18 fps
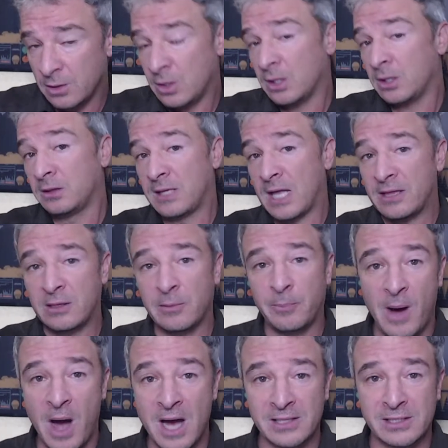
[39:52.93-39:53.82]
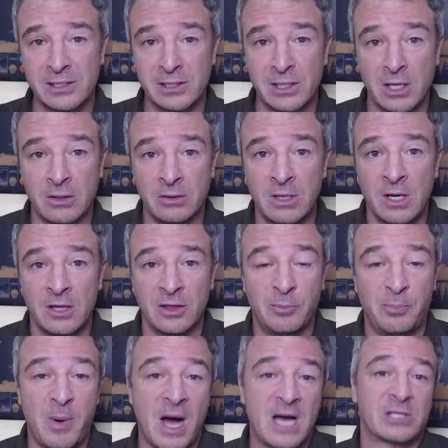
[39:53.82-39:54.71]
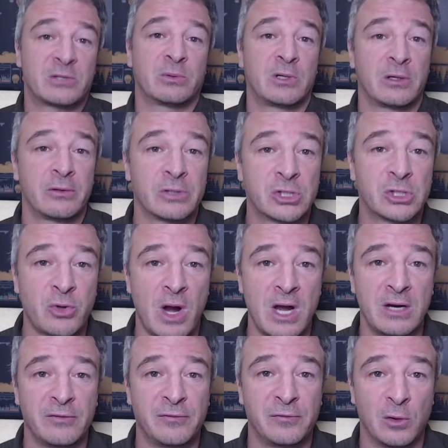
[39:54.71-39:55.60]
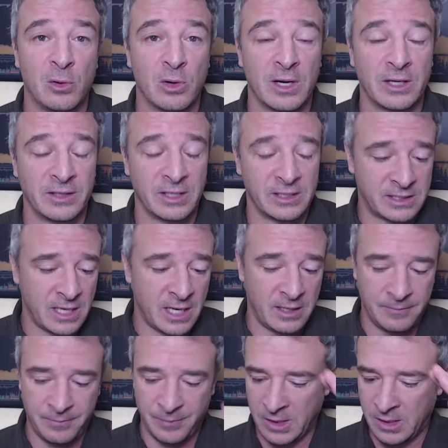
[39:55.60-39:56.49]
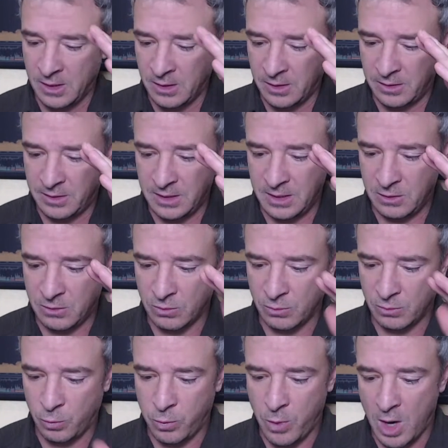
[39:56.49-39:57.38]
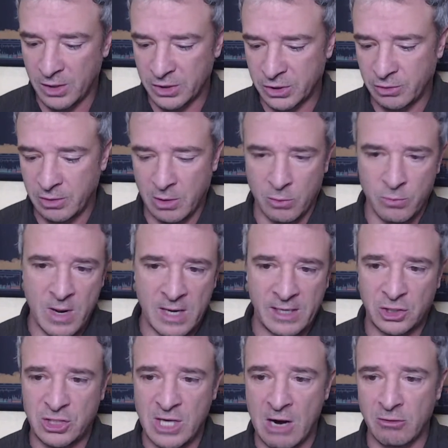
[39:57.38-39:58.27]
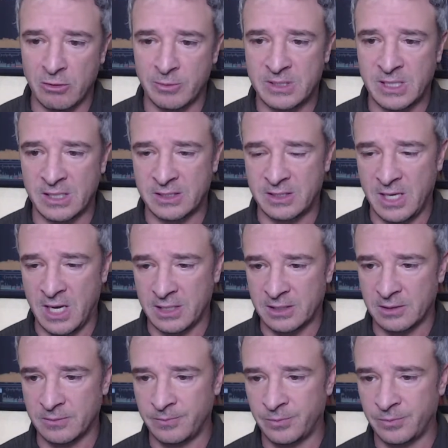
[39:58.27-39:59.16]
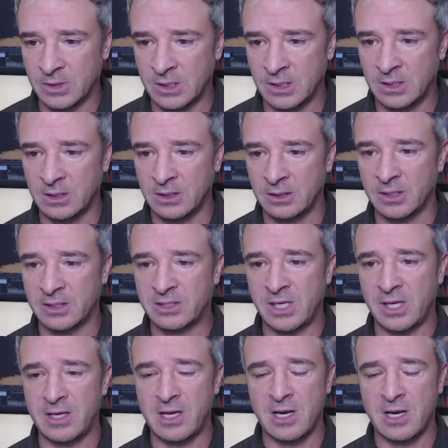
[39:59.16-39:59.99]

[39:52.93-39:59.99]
let the boss know. The boss will go to his trading floor, and let's say the Wall Street or Reddit chat room says this. Let's say they